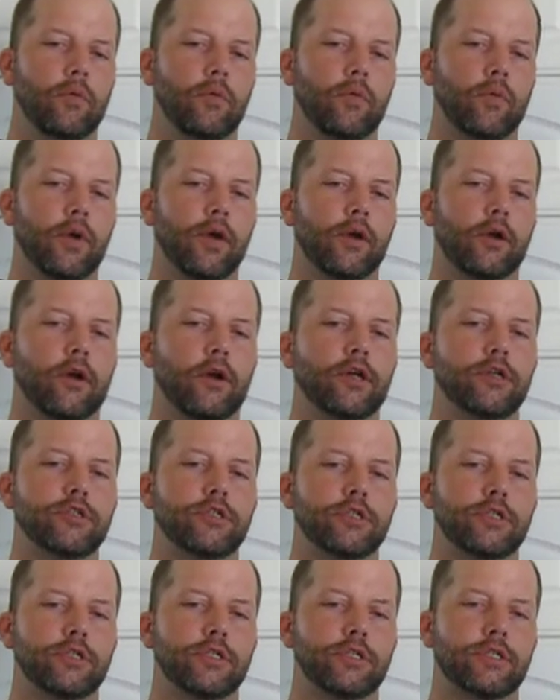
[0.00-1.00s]
we encourage
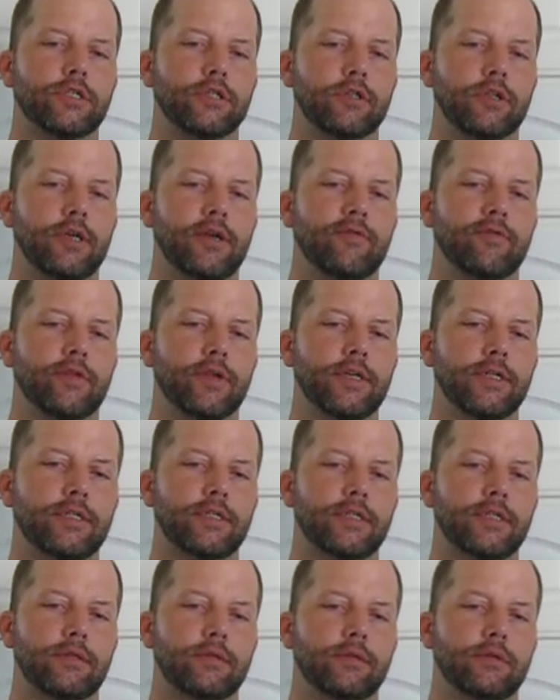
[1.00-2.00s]
you to leave
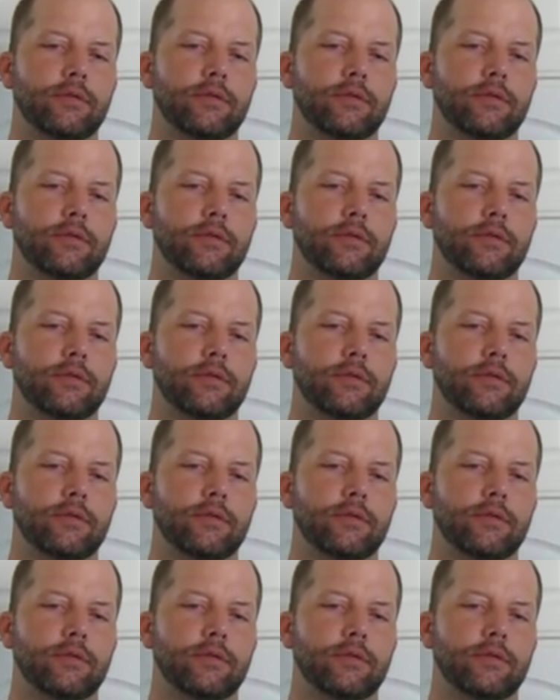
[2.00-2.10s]
this